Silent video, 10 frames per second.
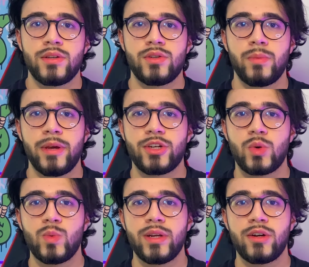So make
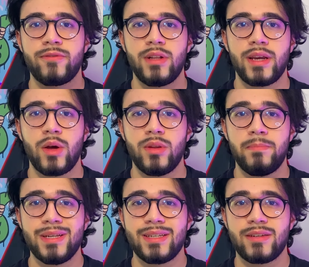sure when you're filling out the
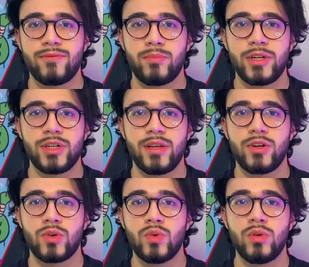business information in
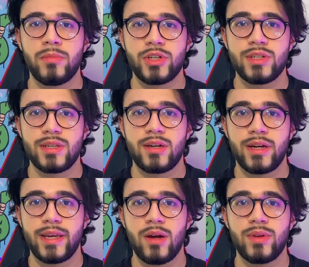your Google Merchant Center
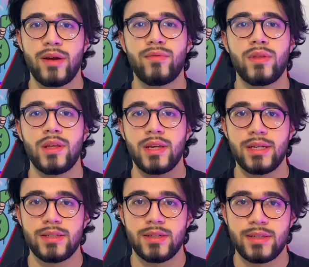account, everything
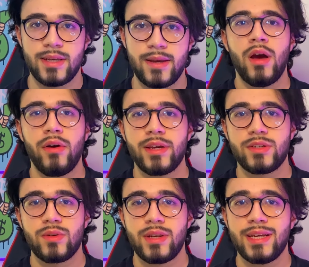is the same. Okay,
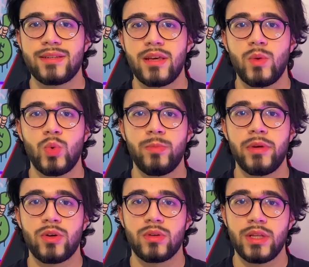so next thing would
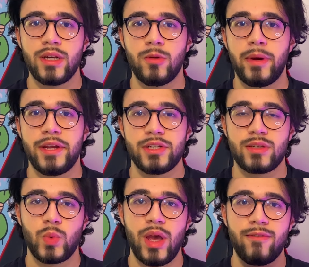be your legal
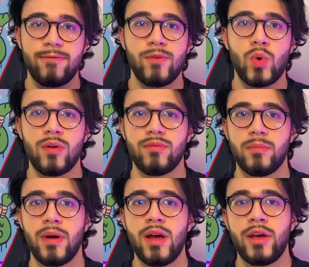pages. We have 4 of them:
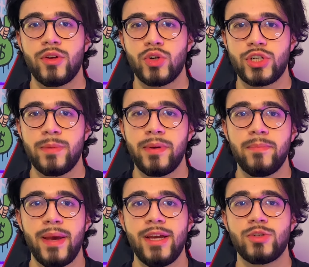your shipping
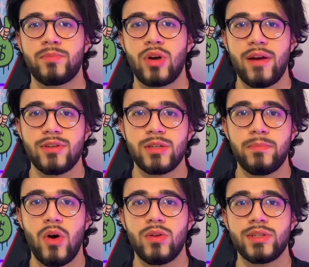page, privacy
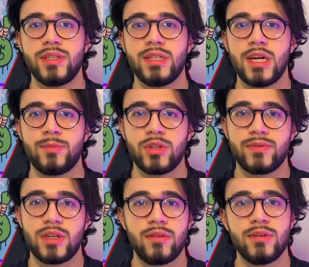policy, terms of
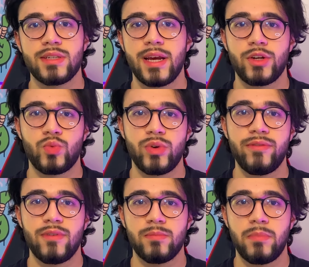service, and your
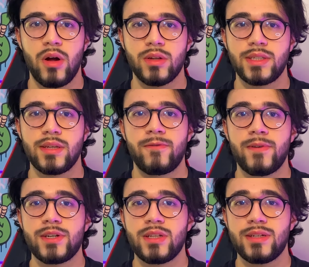refund policy.
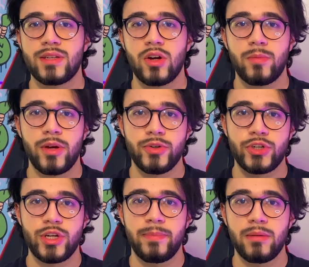First, let's talk about your
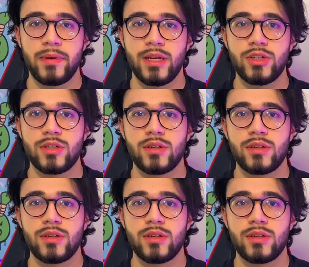shipping page.